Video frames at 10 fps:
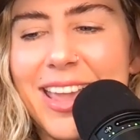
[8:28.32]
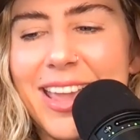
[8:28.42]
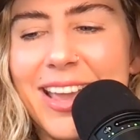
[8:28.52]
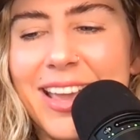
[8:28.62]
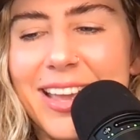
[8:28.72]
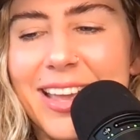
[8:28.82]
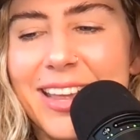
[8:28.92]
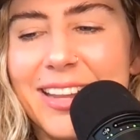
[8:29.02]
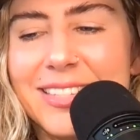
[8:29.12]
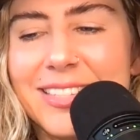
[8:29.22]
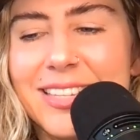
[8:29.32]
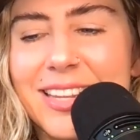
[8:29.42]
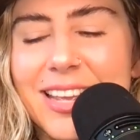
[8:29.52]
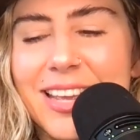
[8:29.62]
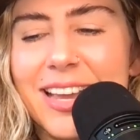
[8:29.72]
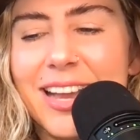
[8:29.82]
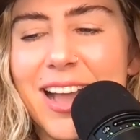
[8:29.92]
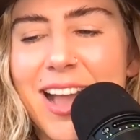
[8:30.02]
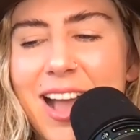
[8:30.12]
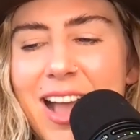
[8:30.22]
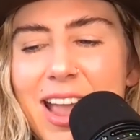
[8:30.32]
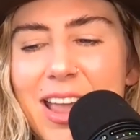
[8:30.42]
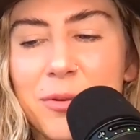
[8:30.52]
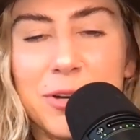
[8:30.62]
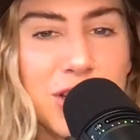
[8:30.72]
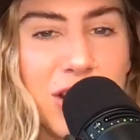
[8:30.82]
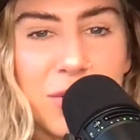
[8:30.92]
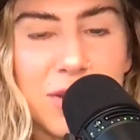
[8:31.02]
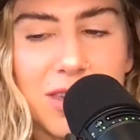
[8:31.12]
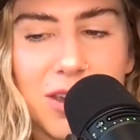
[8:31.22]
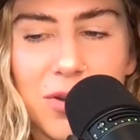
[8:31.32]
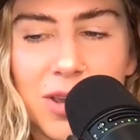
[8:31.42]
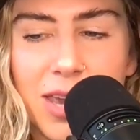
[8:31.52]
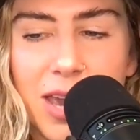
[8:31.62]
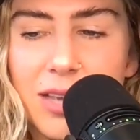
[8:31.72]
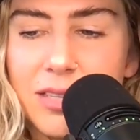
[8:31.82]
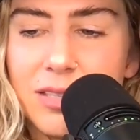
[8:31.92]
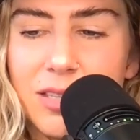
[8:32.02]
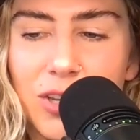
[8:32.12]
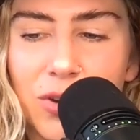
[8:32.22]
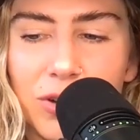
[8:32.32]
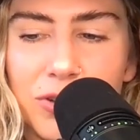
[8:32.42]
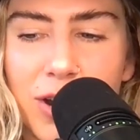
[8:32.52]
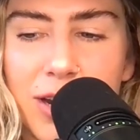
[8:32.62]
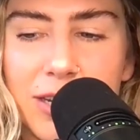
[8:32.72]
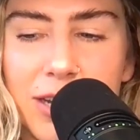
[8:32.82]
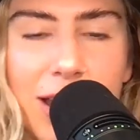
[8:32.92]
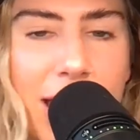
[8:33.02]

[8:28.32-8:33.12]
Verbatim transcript: and I want to share it with you in case you're trying to